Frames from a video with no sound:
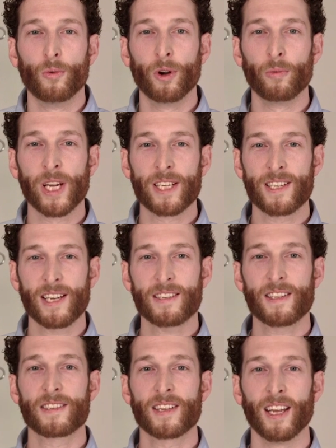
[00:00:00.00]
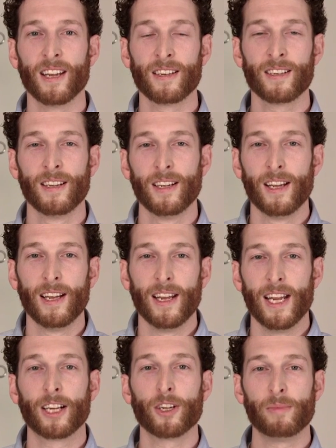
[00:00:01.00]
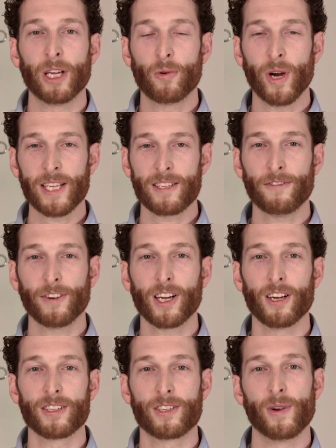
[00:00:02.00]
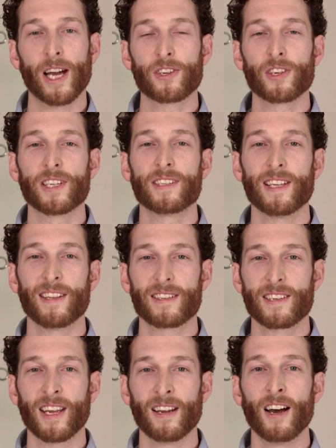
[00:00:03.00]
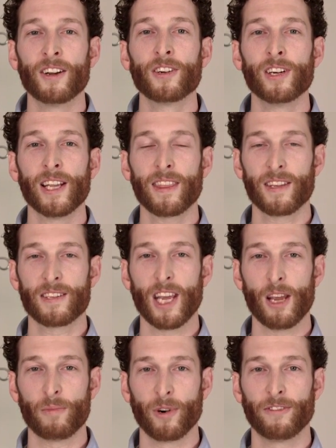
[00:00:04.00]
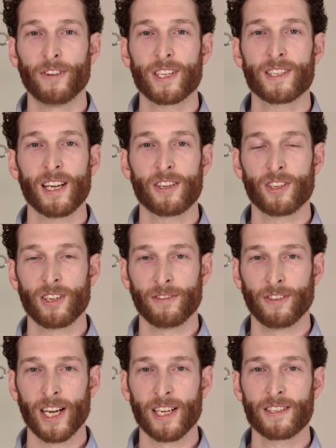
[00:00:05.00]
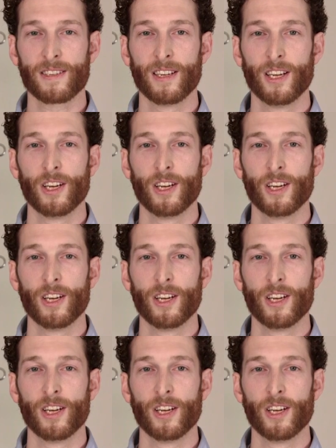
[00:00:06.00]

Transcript: When we assess the skin, it could be quite difficult to actually see the skin underneath the tape or fixation device,